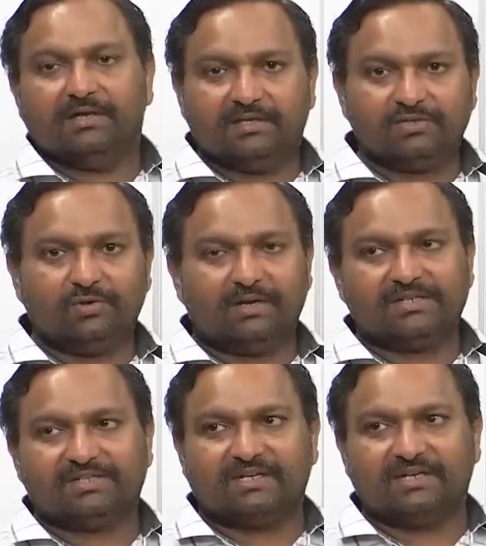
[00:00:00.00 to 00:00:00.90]
This is not a
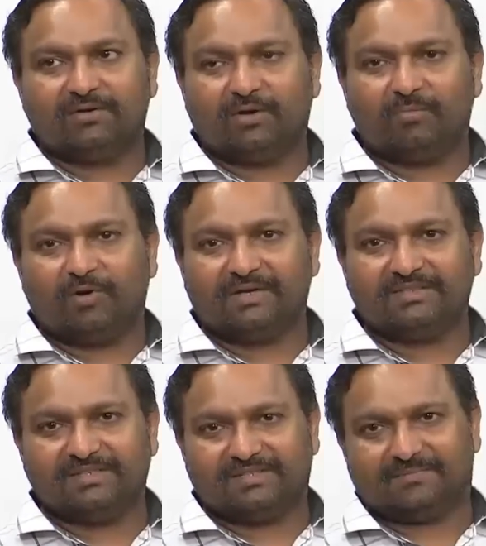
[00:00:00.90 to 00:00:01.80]
strictly non-blocking
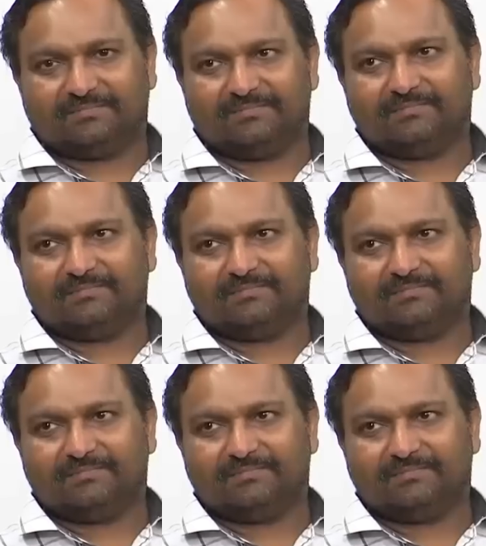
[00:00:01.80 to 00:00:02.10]
system,